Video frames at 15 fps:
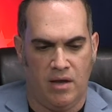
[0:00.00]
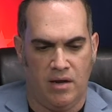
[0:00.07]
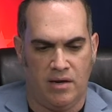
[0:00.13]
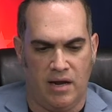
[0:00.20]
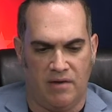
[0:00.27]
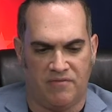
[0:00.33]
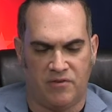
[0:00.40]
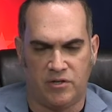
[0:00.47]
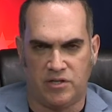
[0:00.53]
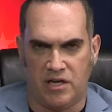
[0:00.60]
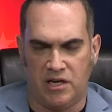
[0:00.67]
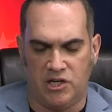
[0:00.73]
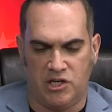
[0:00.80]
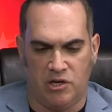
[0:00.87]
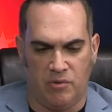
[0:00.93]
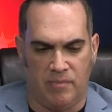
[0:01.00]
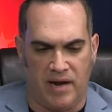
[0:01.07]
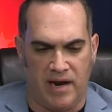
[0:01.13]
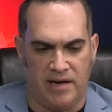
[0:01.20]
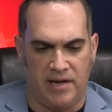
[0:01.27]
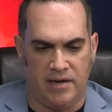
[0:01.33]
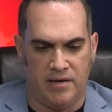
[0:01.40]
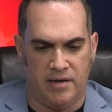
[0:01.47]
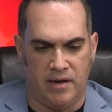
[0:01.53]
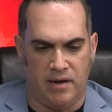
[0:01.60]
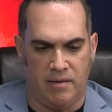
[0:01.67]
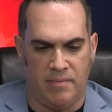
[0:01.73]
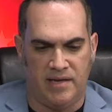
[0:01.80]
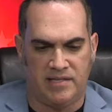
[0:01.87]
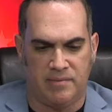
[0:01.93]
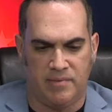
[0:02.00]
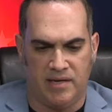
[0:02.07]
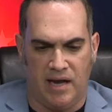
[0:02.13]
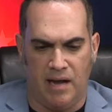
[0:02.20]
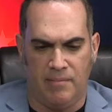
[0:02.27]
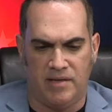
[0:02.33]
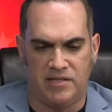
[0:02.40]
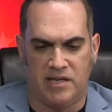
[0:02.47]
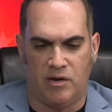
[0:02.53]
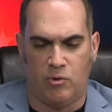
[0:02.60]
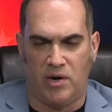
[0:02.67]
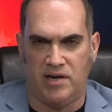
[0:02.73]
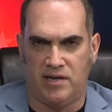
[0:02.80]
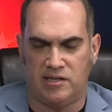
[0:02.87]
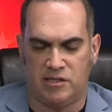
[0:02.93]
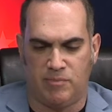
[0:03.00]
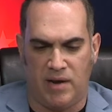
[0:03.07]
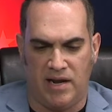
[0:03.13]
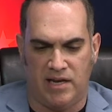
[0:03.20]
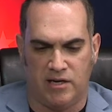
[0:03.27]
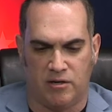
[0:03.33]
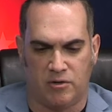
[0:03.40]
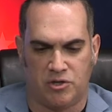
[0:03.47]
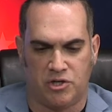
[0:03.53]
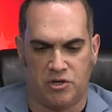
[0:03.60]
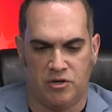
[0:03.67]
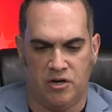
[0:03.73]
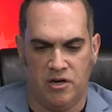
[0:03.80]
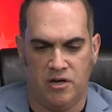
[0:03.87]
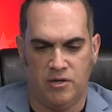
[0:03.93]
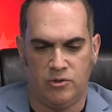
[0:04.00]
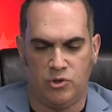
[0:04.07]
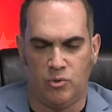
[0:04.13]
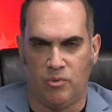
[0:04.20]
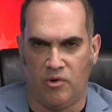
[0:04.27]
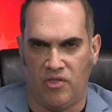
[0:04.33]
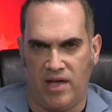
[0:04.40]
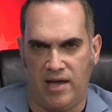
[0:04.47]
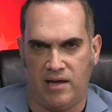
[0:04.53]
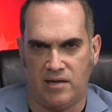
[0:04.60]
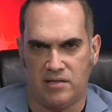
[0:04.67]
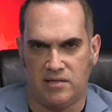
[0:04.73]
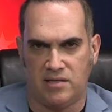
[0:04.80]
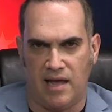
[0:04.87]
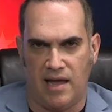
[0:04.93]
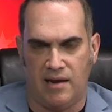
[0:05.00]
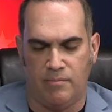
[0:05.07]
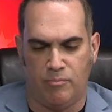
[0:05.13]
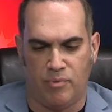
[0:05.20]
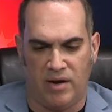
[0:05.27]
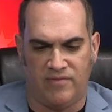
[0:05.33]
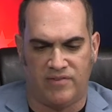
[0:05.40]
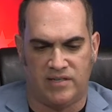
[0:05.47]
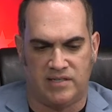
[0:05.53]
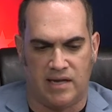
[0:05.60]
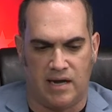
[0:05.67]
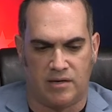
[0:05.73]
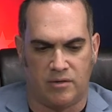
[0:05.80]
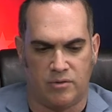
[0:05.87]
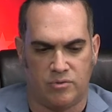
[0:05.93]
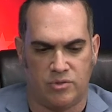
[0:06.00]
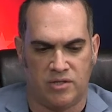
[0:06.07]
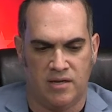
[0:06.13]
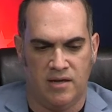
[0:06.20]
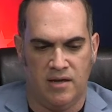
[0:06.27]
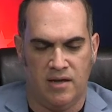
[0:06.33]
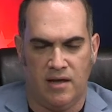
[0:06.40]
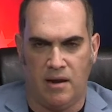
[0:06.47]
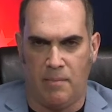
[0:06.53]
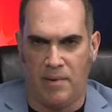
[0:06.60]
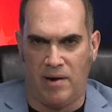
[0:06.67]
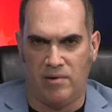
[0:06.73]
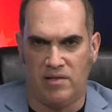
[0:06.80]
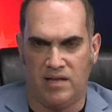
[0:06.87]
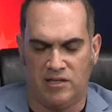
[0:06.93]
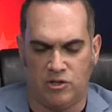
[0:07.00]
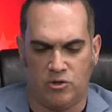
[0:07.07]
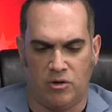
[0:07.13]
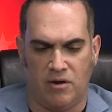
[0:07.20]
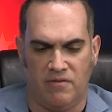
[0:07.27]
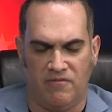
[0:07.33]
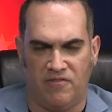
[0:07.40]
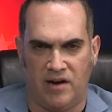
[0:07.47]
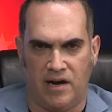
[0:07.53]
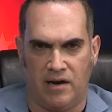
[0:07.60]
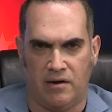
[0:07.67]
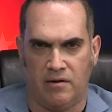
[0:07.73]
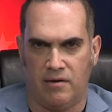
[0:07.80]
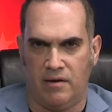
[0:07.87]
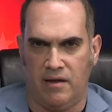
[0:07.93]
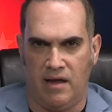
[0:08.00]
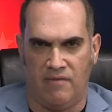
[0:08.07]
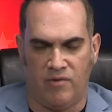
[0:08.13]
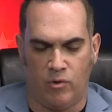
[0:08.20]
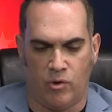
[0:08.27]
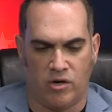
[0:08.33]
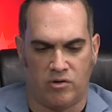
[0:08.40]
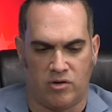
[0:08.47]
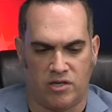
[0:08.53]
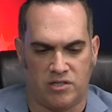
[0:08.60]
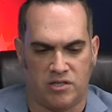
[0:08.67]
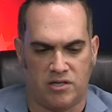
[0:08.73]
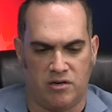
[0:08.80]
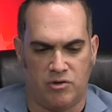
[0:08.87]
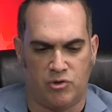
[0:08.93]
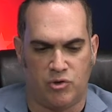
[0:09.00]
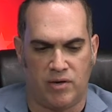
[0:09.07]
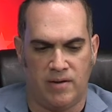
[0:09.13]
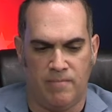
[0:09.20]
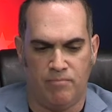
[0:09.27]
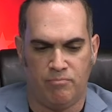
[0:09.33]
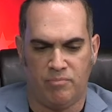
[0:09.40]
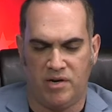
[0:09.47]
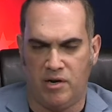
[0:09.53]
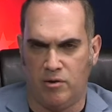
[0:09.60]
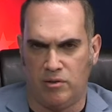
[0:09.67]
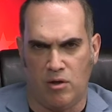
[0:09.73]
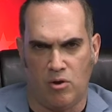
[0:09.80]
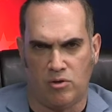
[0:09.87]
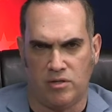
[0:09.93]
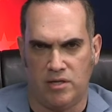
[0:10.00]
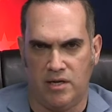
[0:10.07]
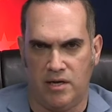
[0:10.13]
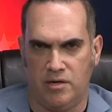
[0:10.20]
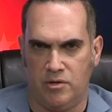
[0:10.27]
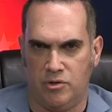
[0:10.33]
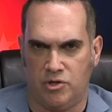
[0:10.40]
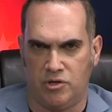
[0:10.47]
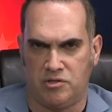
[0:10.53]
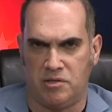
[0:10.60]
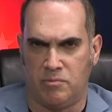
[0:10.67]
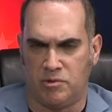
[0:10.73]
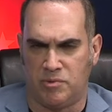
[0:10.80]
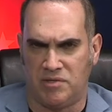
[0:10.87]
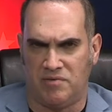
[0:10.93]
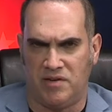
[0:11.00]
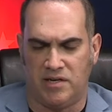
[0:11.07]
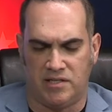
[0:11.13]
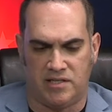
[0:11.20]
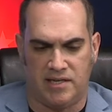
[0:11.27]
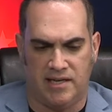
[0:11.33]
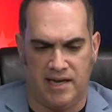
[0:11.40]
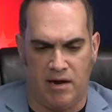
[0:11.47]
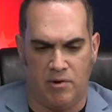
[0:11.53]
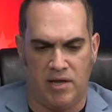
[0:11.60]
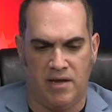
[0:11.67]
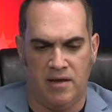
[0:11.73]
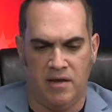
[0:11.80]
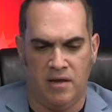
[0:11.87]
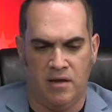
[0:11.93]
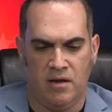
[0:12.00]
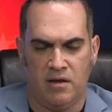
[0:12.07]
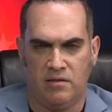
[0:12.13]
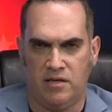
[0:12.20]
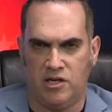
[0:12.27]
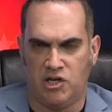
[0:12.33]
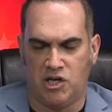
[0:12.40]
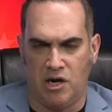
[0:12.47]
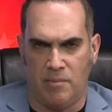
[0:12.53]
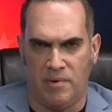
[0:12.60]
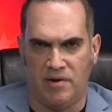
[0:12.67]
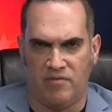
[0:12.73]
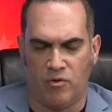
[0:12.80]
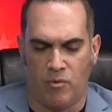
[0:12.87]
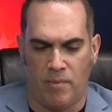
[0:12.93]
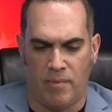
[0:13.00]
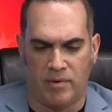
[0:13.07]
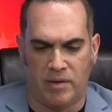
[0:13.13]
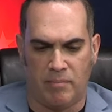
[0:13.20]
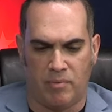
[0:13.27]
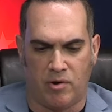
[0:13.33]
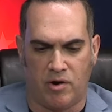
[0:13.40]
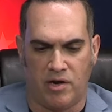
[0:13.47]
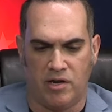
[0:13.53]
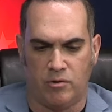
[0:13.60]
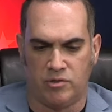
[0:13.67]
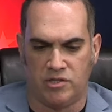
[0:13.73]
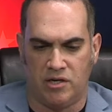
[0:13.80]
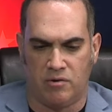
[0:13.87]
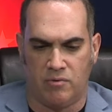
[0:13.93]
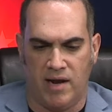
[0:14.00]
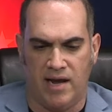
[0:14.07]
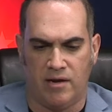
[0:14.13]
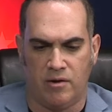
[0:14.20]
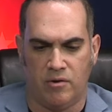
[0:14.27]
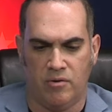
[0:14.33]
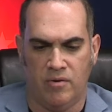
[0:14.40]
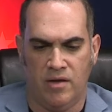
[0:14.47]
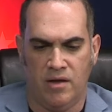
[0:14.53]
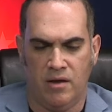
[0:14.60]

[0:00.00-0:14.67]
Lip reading: Now, First Lady Jill Biden made some comments equating Hispanic culture to bodegas and breakfast tacos, and apparently that's drawing fire everywhere across the country. But here locally in New Jersey, more specifically in Hudson County, the chairman of the Republican Party, Jose Arango,